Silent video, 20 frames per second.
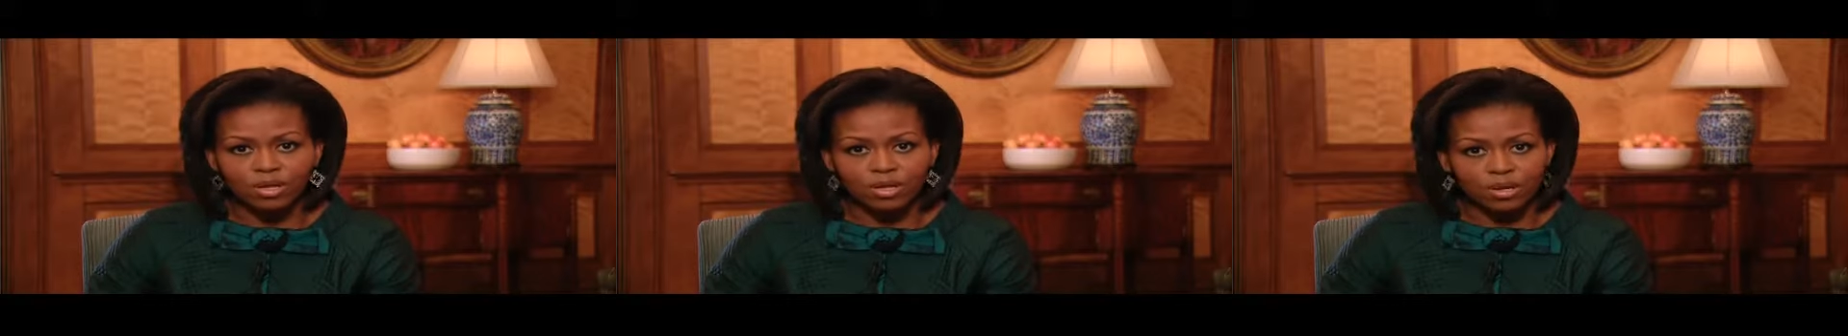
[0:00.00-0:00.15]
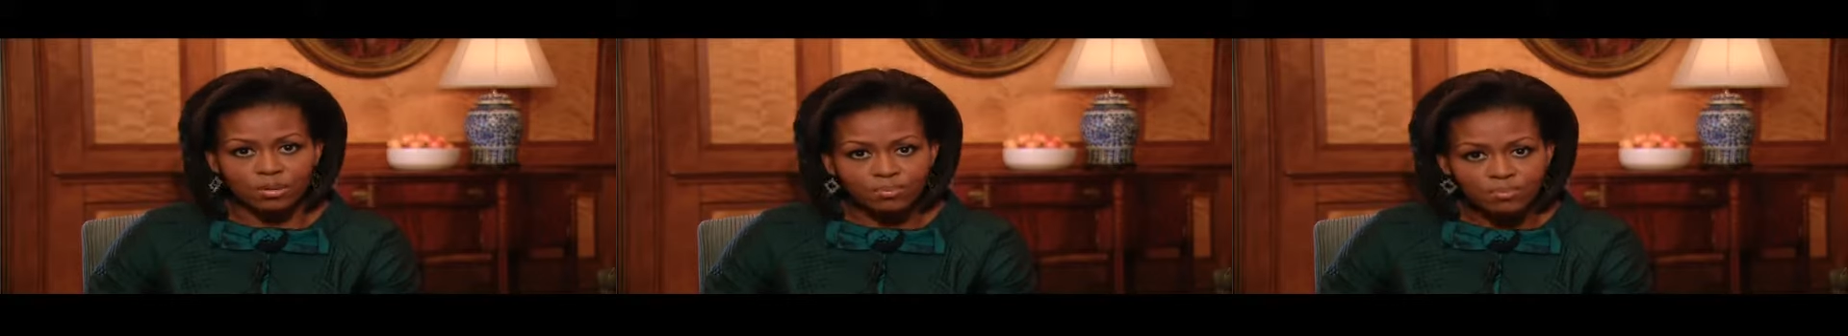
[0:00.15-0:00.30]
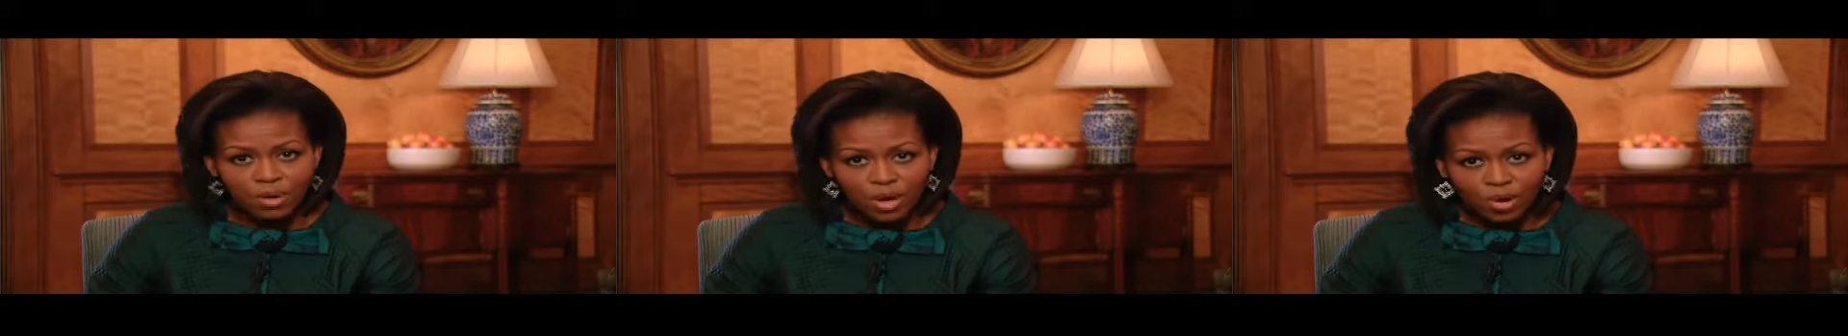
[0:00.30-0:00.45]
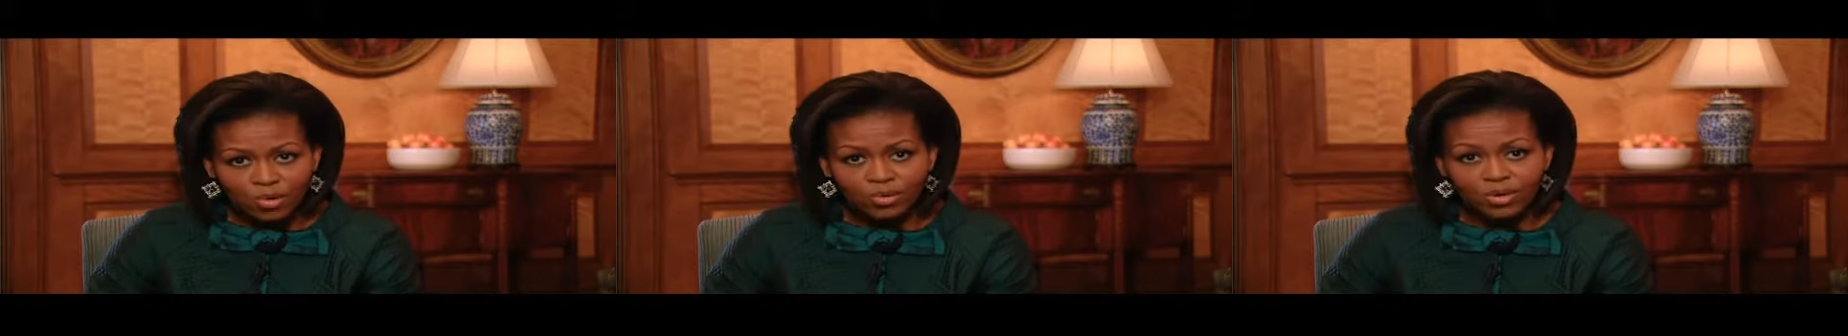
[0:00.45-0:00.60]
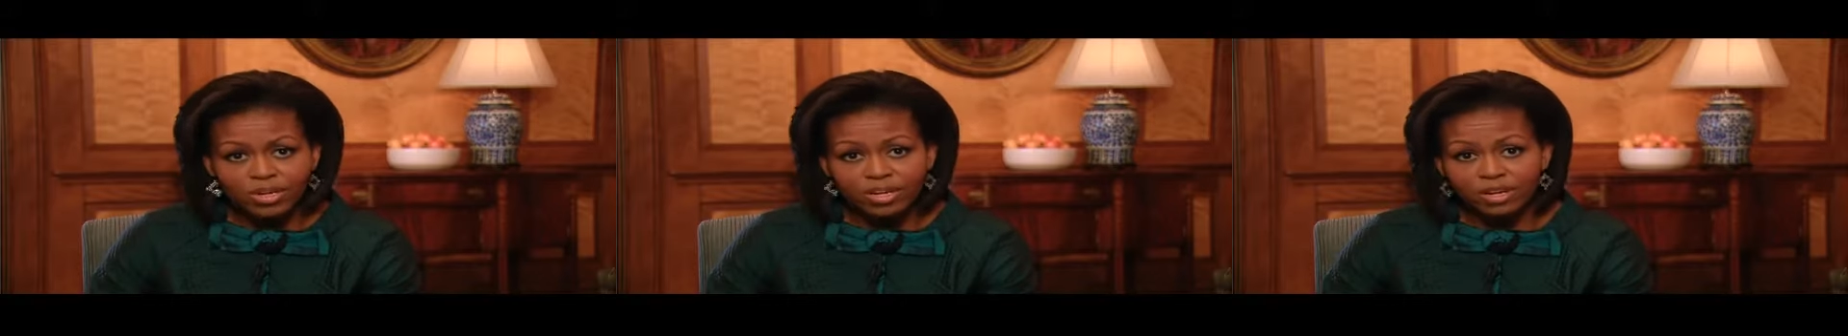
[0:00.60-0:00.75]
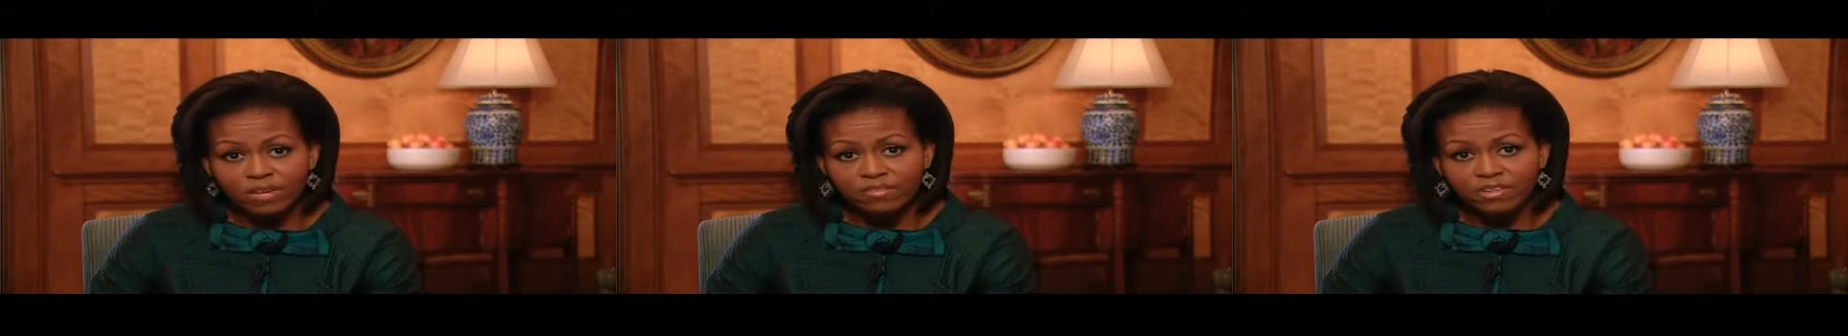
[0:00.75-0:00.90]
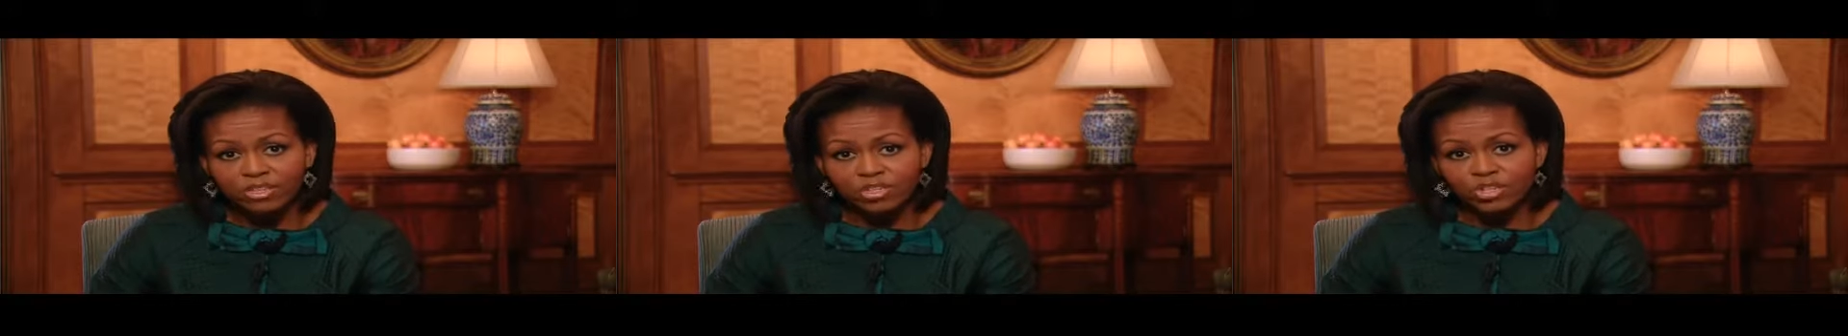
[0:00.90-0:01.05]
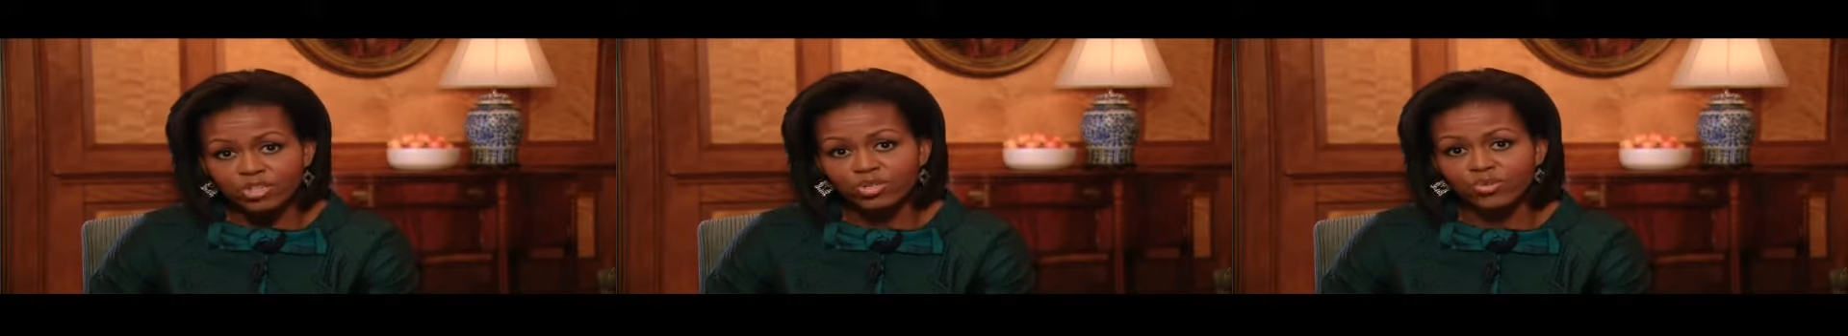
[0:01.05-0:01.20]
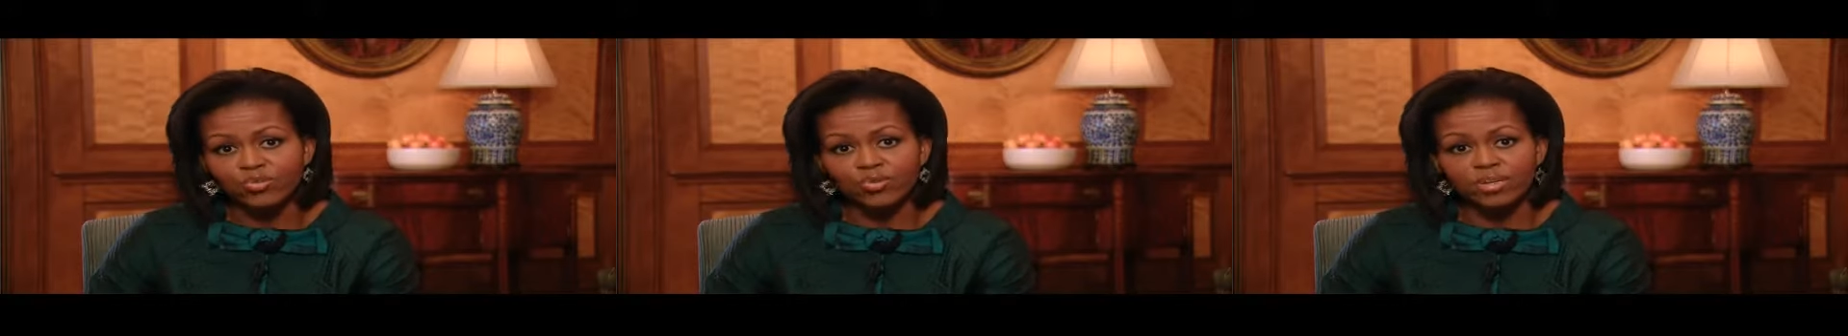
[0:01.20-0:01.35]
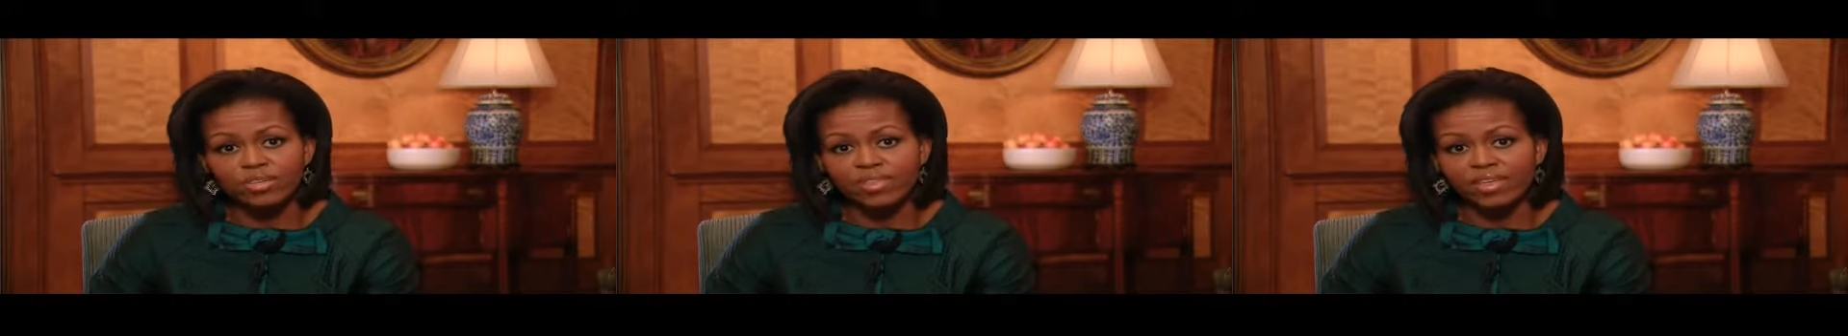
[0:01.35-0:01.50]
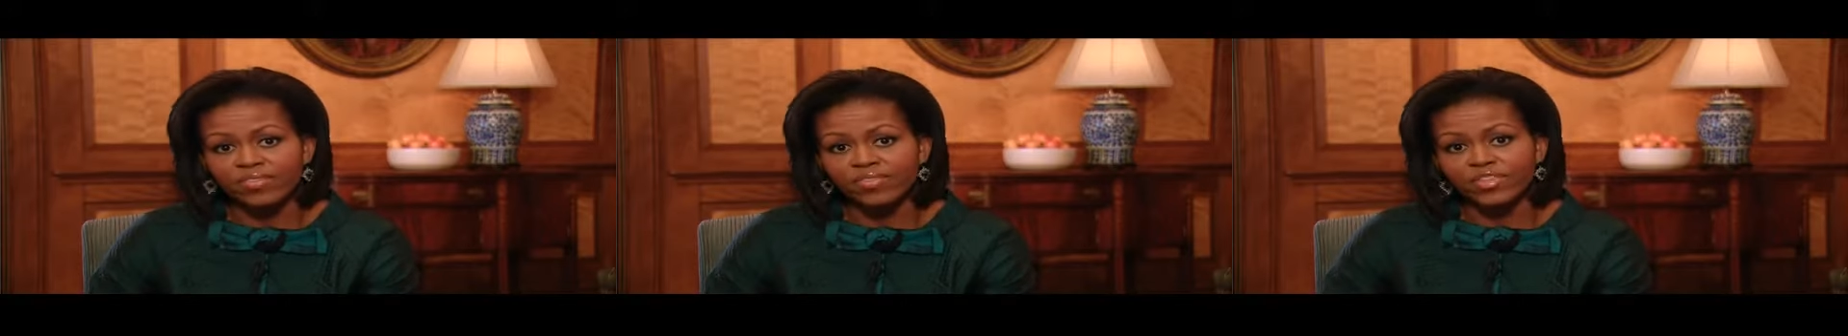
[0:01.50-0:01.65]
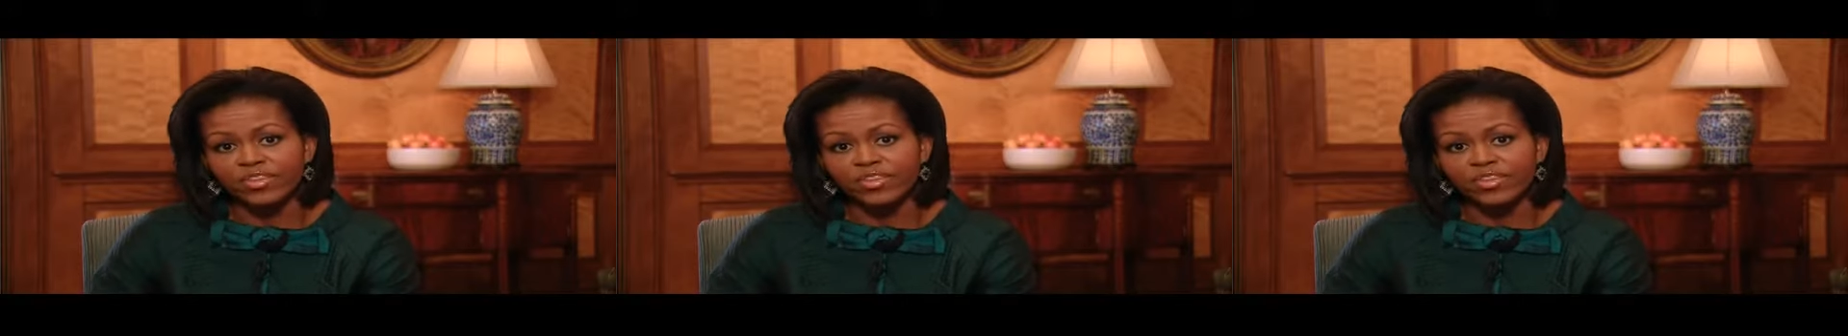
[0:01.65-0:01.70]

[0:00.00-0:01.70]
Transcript: component of ensuring that